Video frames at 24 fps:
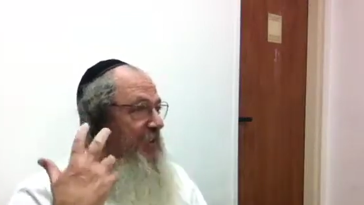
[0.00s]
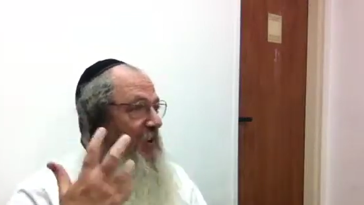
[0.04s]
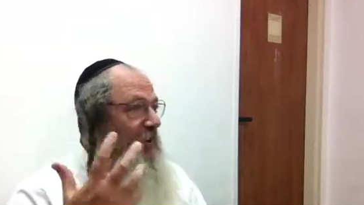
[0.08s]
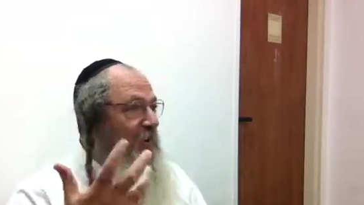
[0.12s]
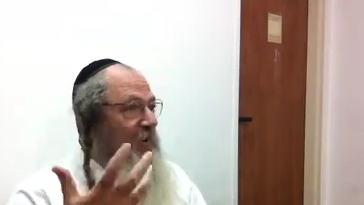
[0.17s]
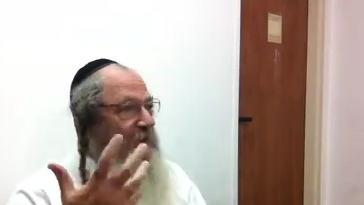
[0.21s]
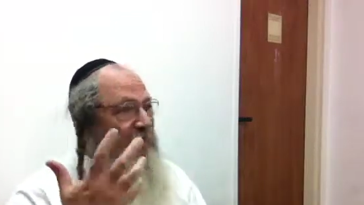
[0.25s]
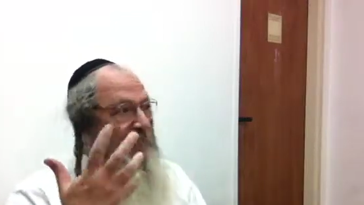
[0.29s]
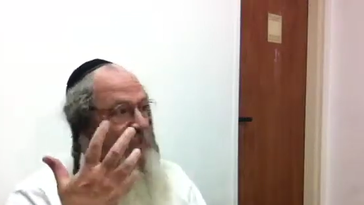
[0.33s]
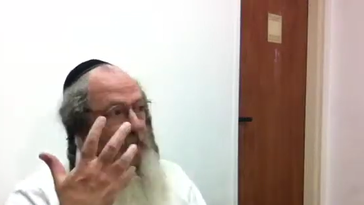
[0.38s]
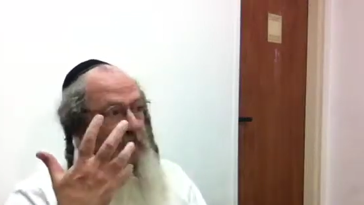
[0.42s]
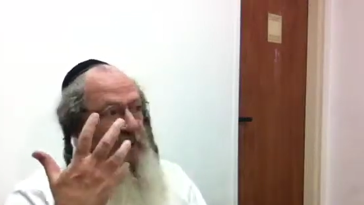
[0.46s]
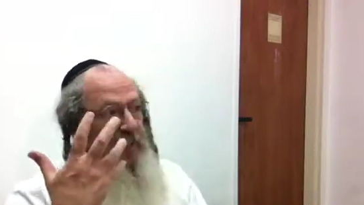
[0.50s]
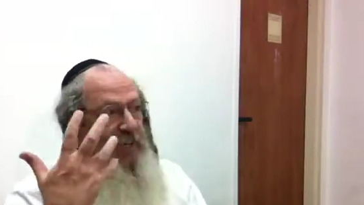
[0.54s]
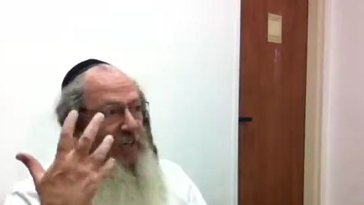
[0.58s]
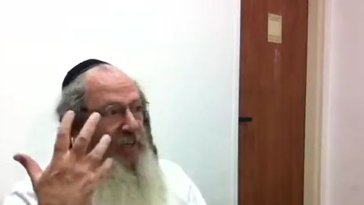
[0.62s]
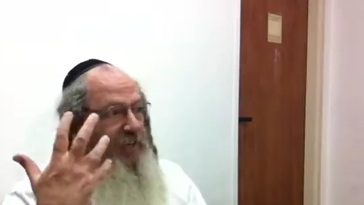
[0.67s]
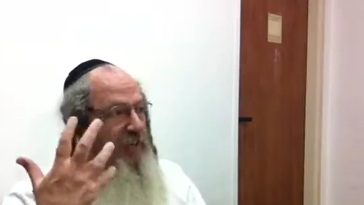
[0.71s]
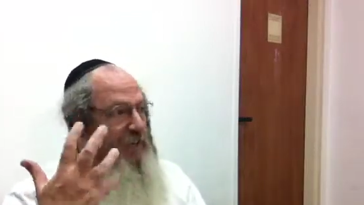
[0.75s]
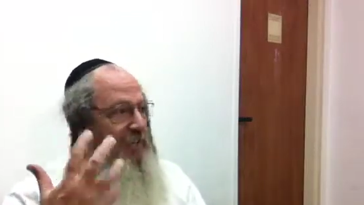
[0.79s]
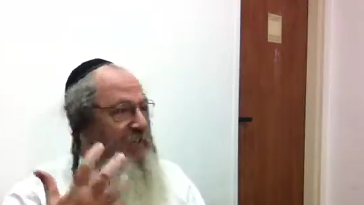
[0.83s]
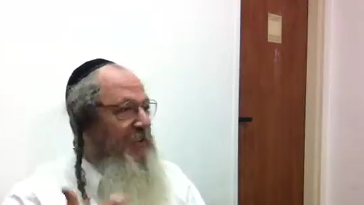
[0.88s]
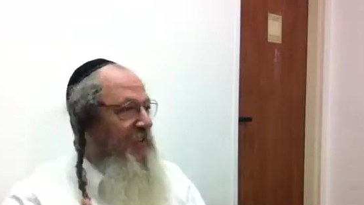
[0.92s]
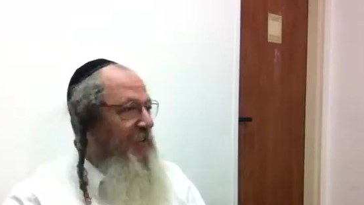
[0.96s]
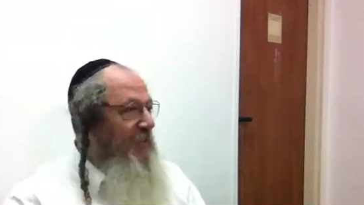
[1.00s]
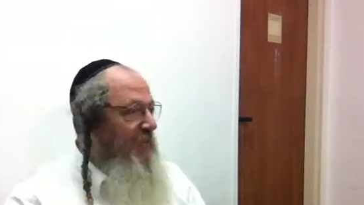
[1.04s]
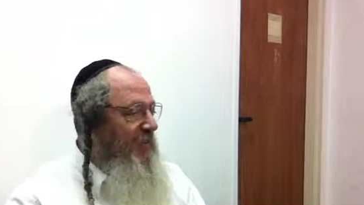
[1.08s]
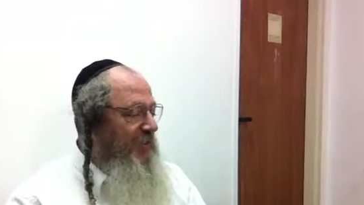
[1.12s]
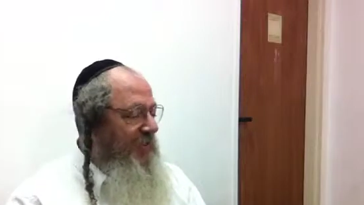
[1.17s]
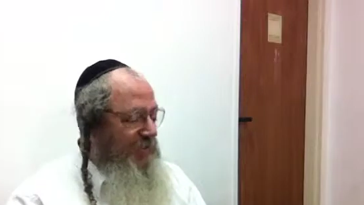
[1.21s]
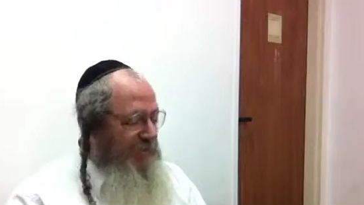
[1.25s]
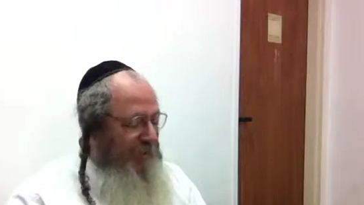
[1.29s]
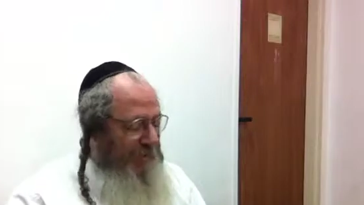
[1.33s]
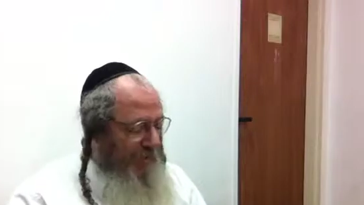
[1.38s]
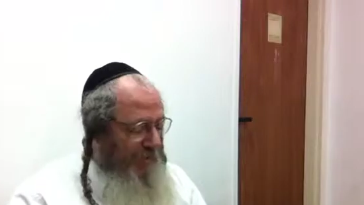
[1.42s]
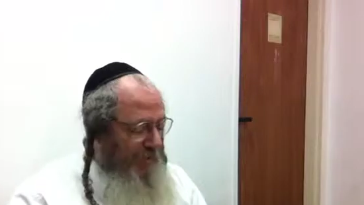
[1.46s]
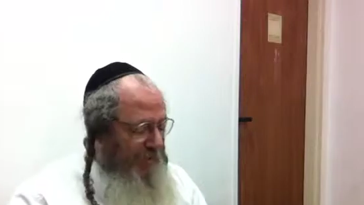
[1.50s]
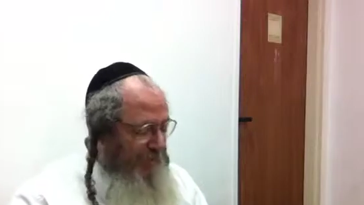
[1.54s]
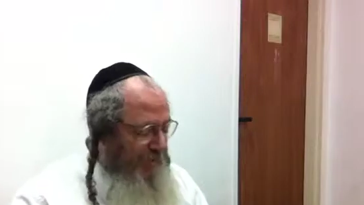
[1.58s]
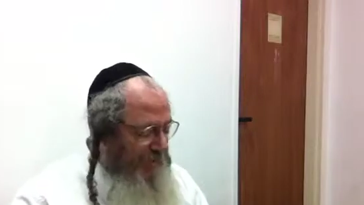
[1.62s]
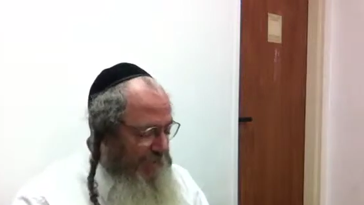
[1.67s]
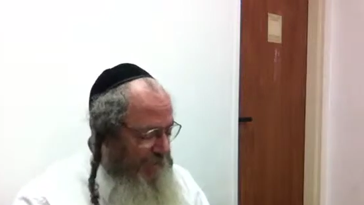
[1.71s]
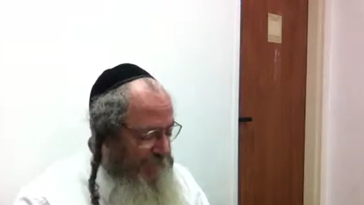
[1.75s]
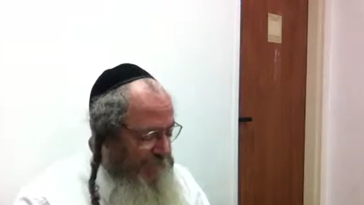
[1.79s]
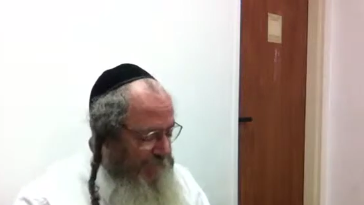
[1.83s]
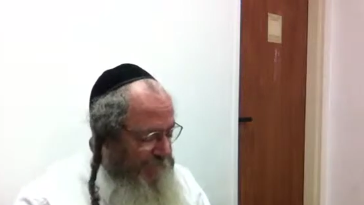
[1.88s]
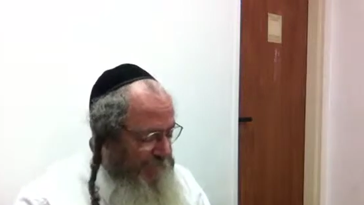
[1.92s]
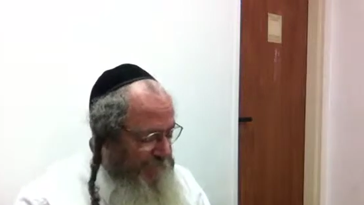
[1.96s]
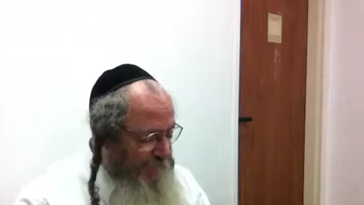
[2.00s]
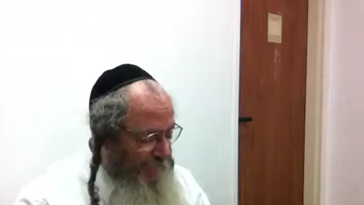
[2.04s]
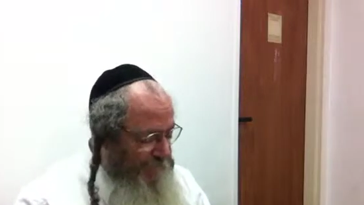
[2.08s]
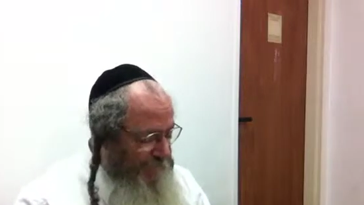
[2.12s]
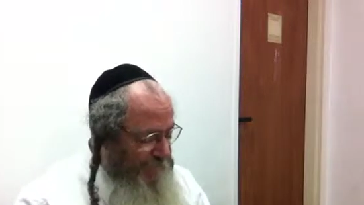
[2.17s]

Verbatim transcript: You know, it's like they were salivating.